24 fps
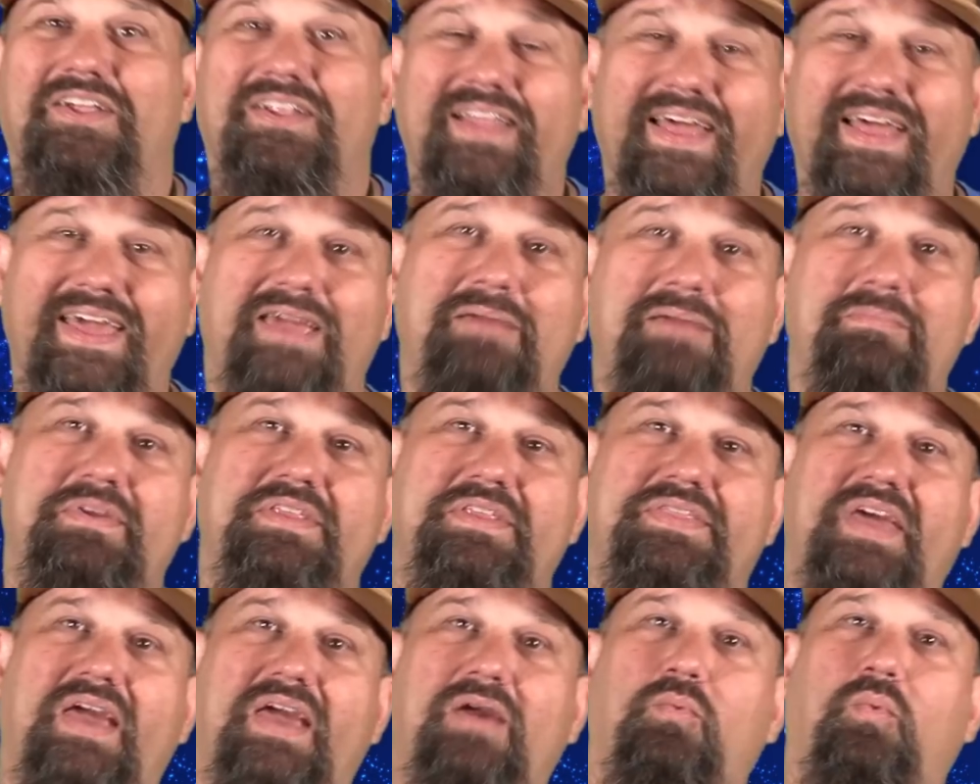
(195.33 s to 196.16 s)
claimed
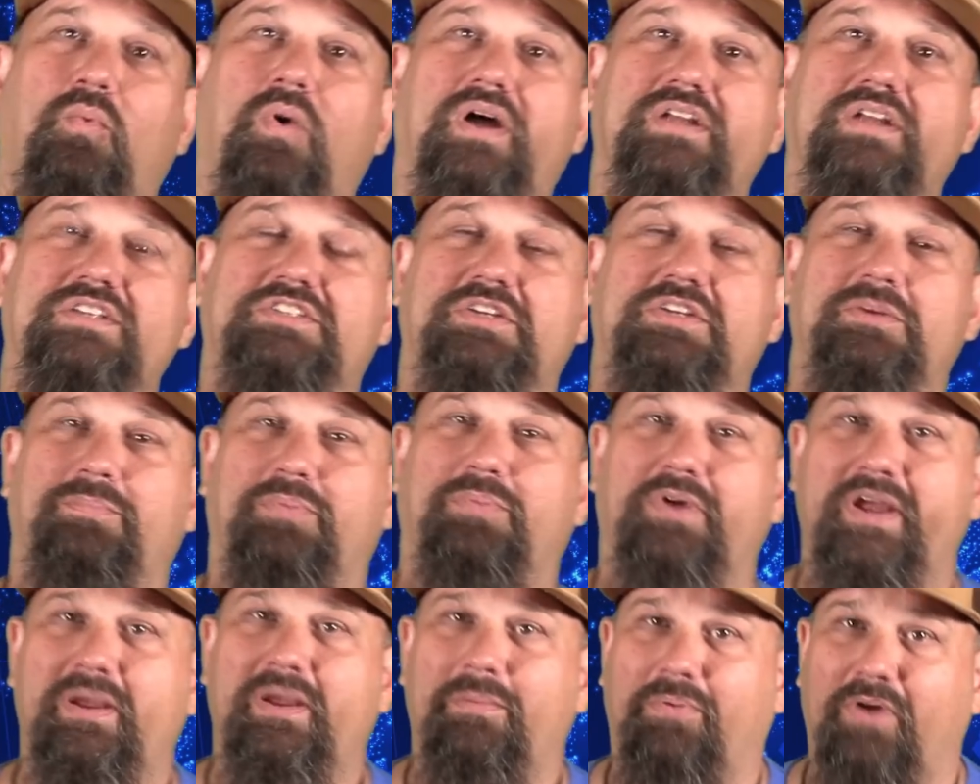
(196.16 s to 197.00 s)
they want to
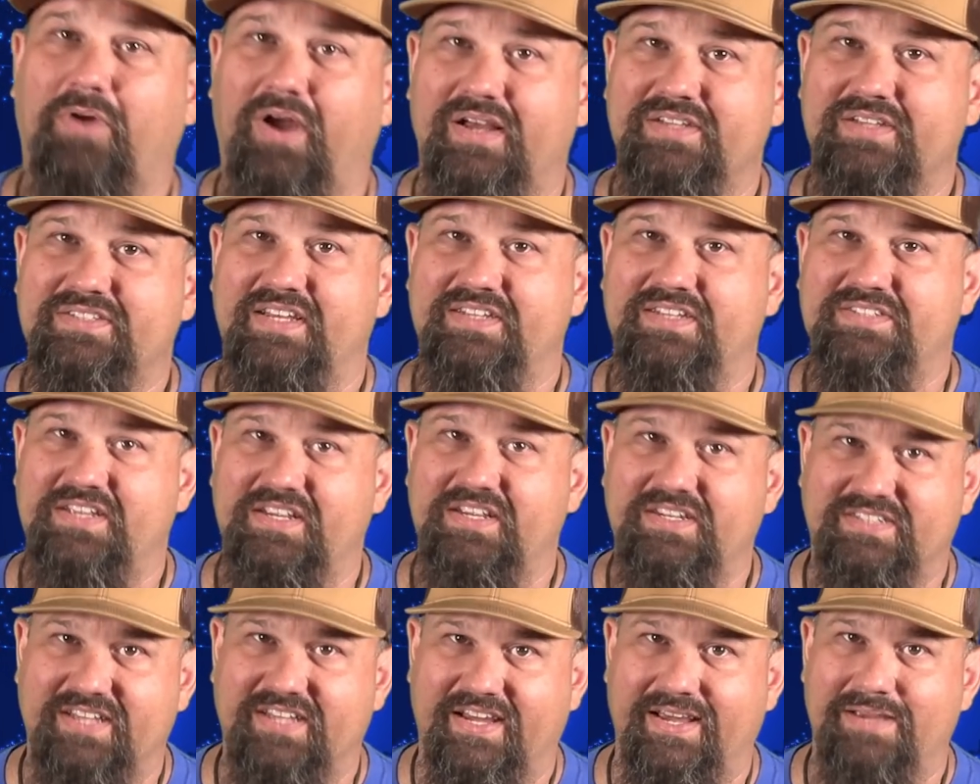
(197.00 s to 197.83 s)
bring
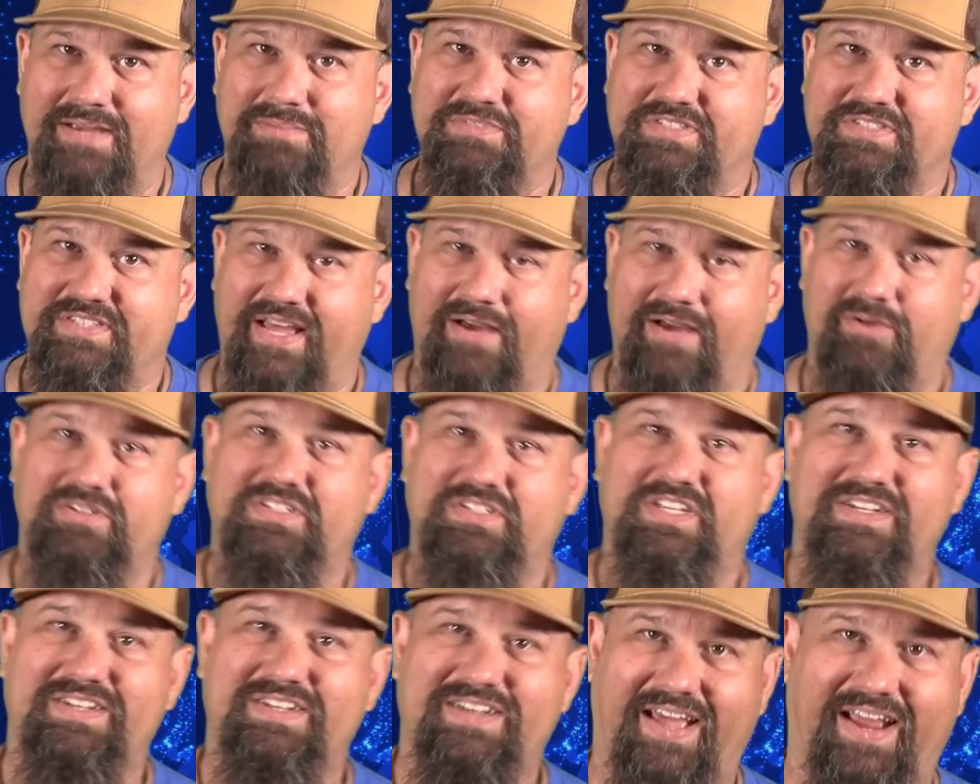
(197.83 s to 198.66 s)
processing times down
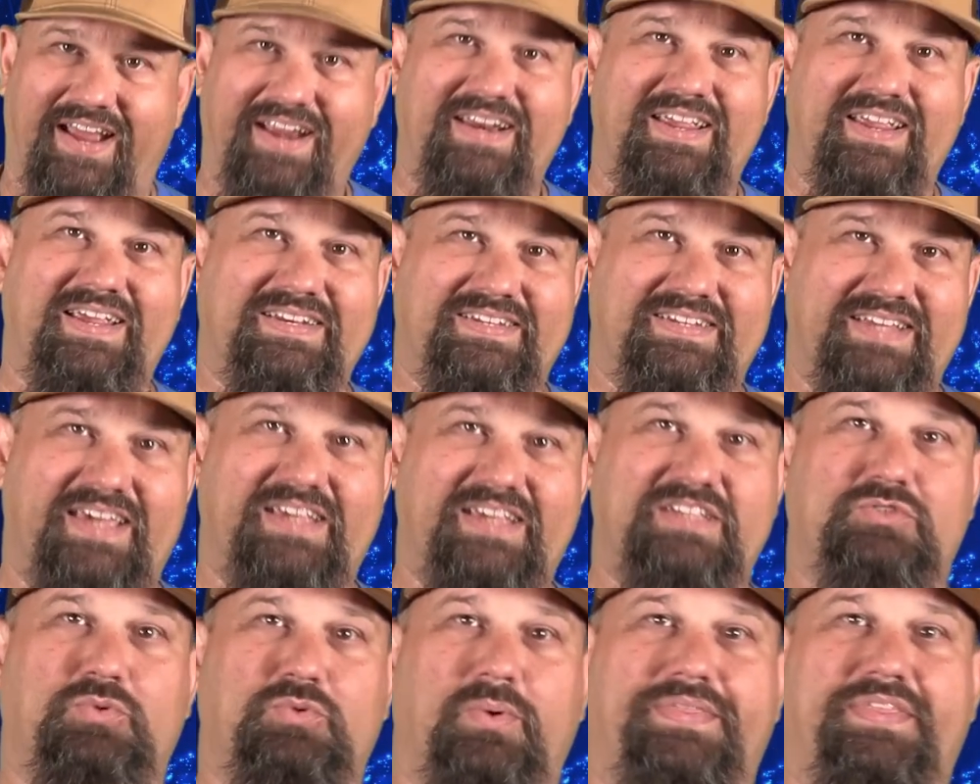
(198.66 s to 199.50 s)
to 90
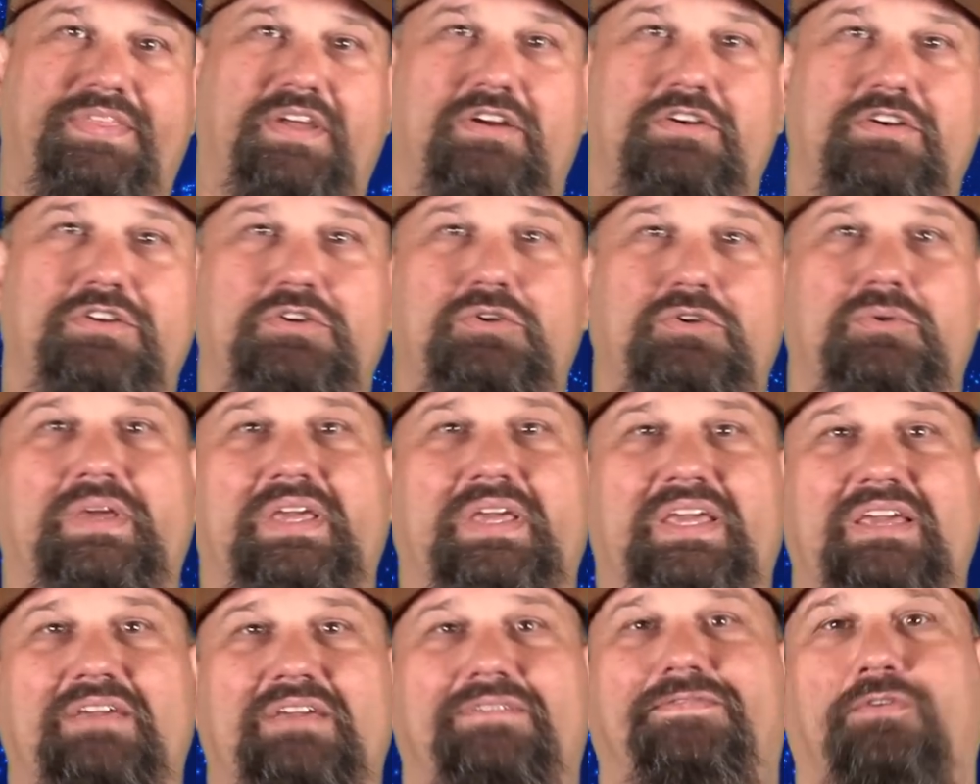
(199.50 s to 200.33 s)
days with their new
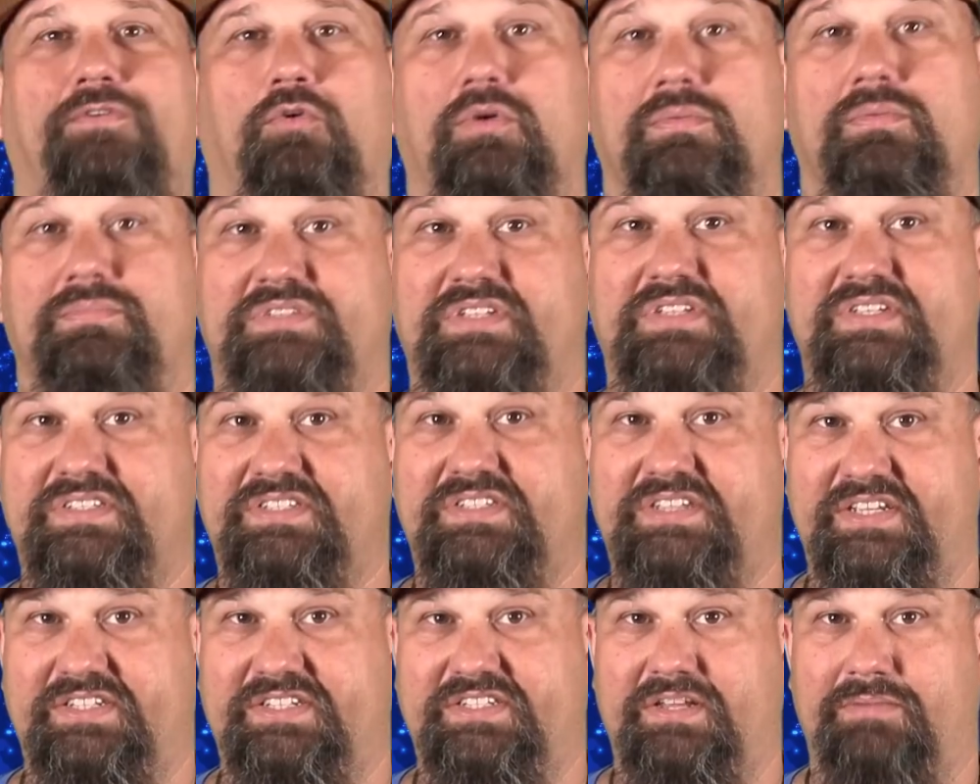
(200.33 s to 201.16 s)
e-forms
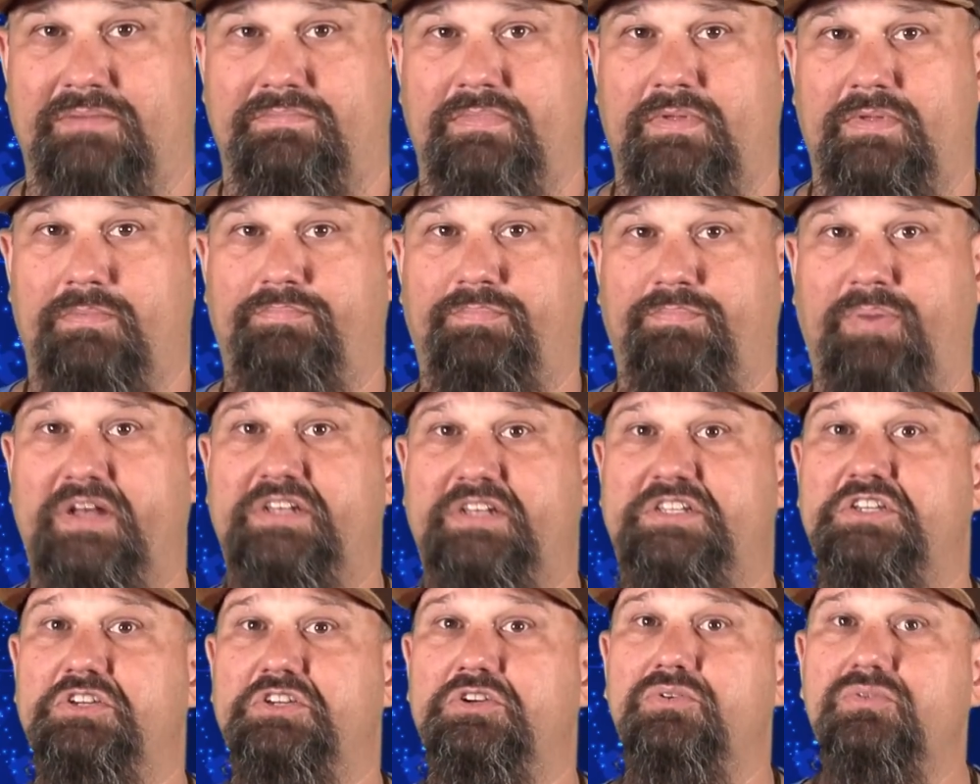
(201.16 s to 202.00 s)
system.
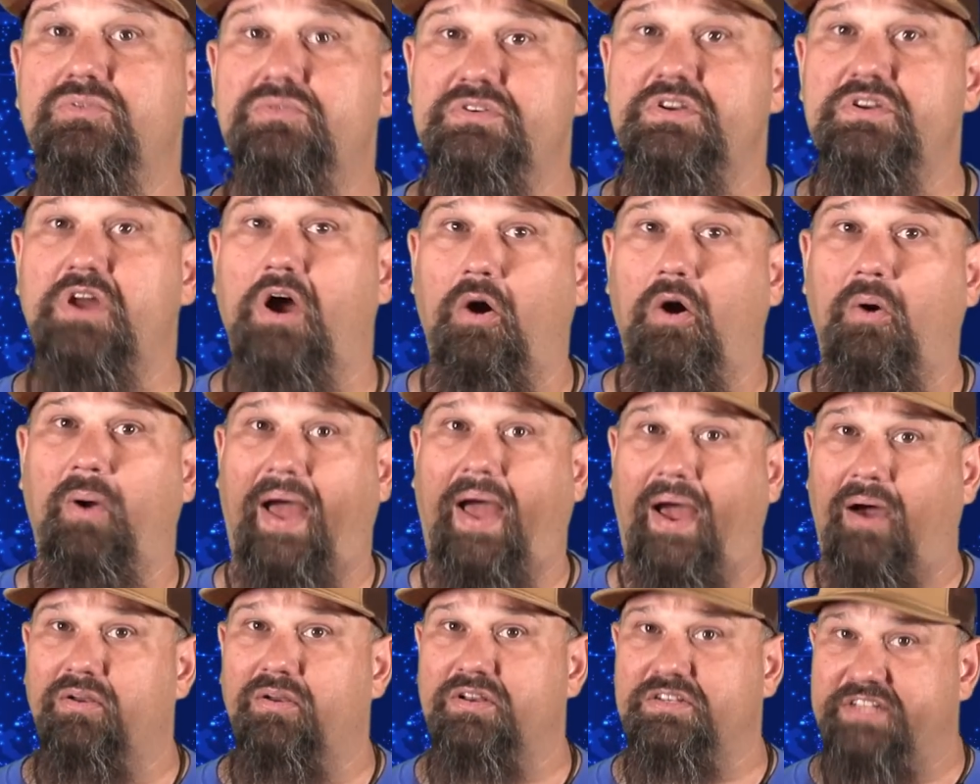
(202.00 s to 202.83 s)
But do you know
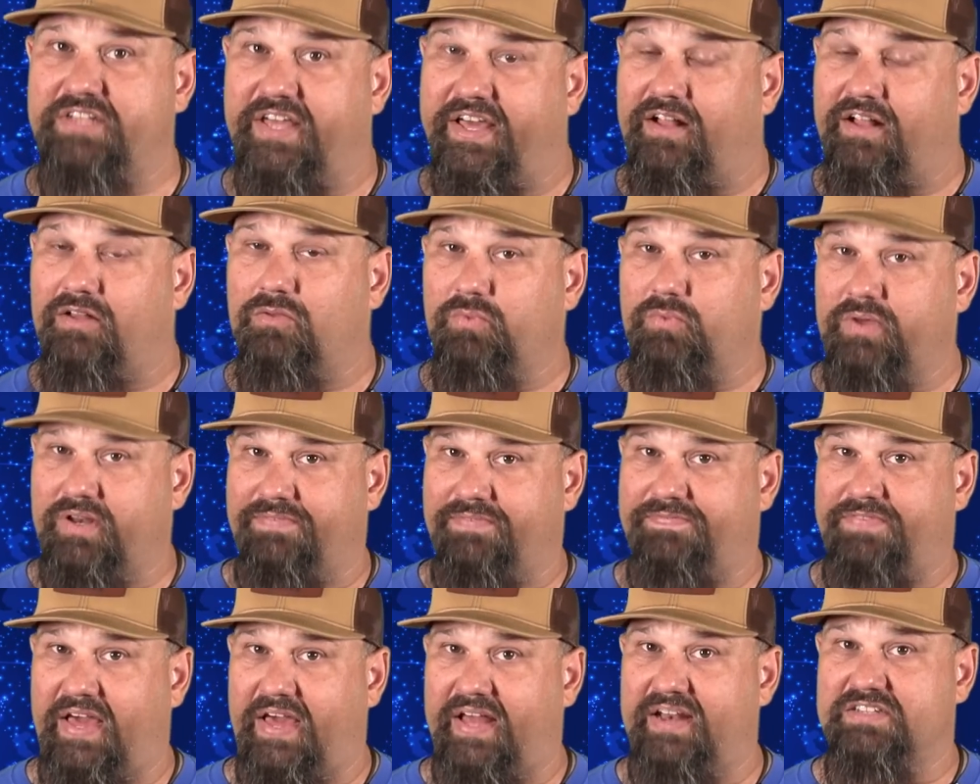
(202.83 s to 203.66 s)
how to tell when a
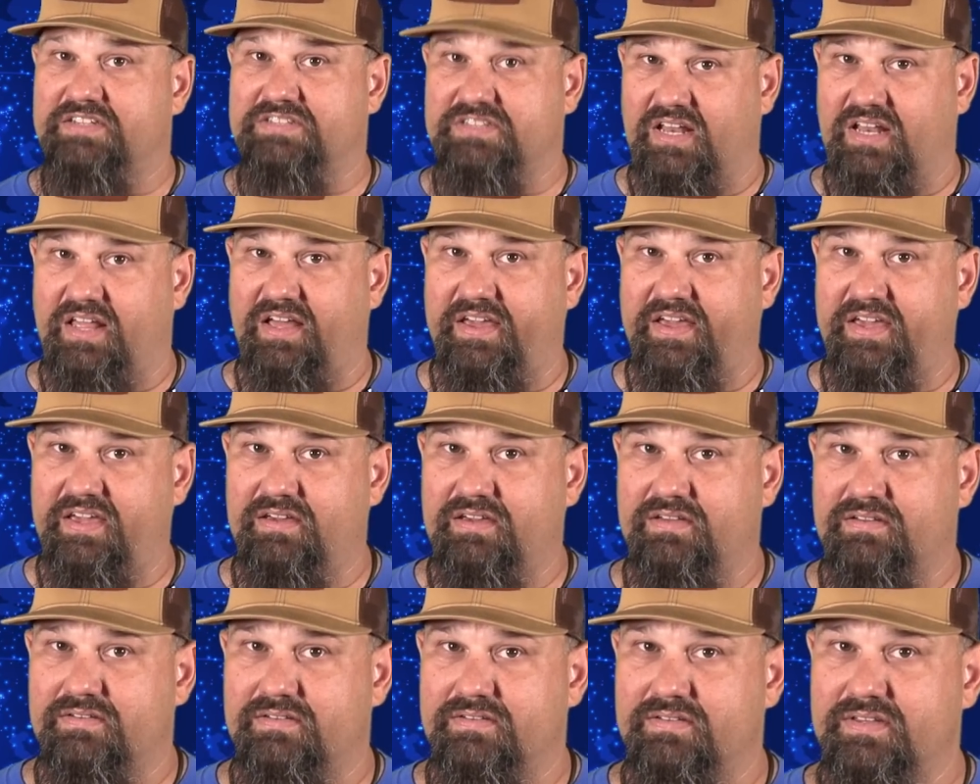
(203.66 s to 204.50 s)
Fed is
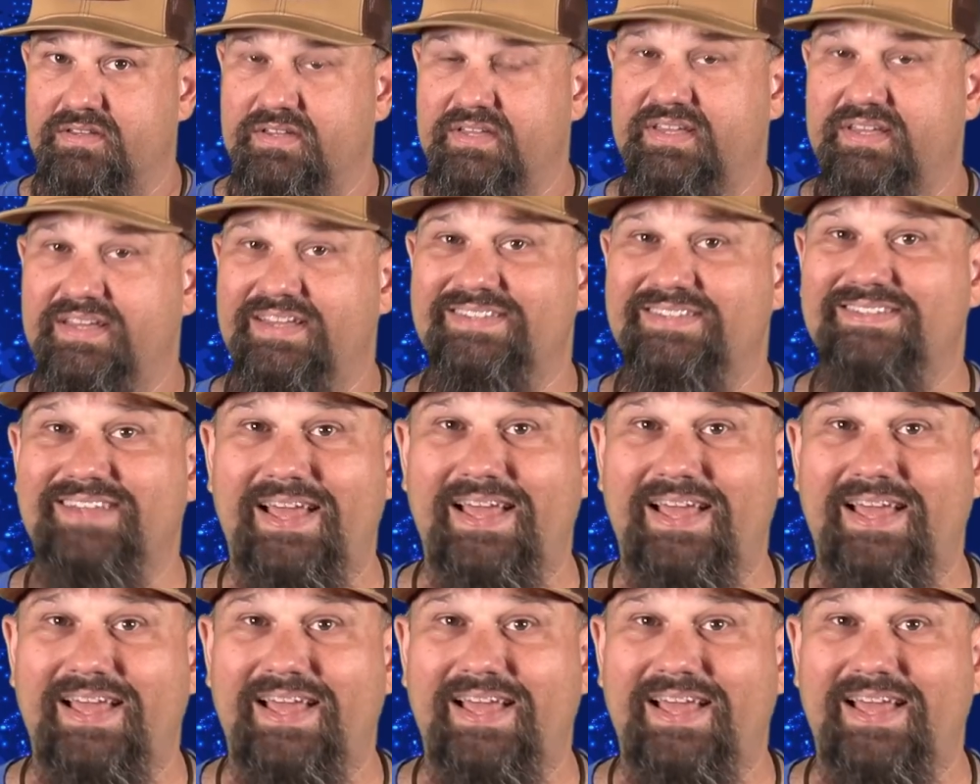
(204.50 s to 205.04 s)
lying? His